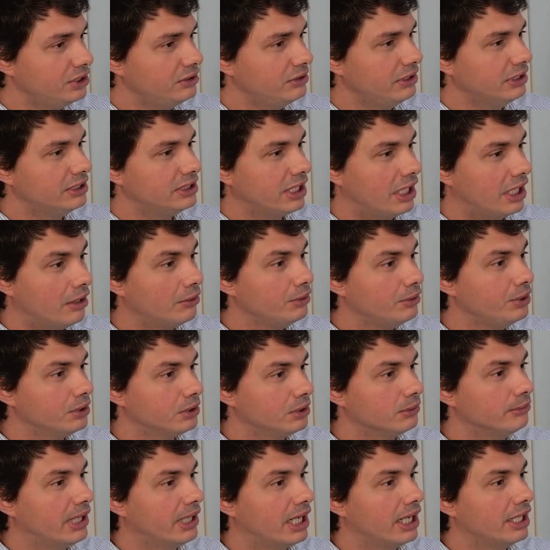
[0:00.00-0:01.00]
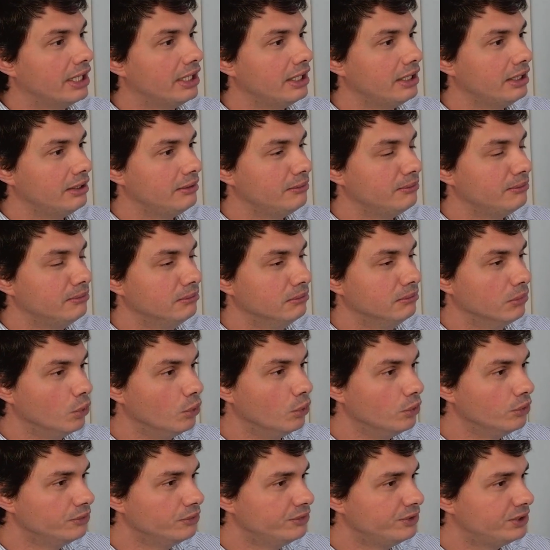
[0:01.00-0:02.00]
It's how your body
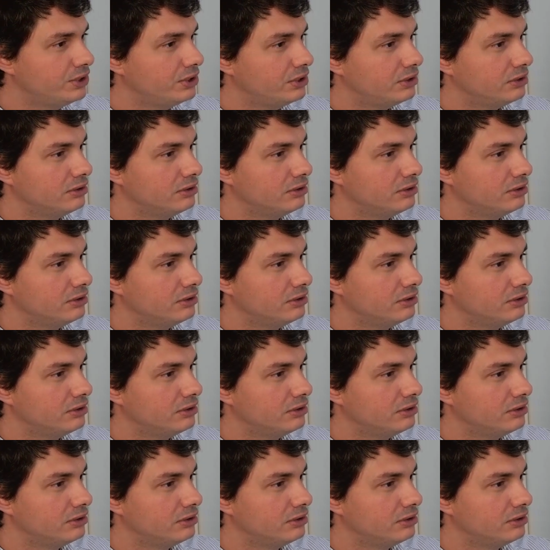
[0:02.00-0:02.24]
moves,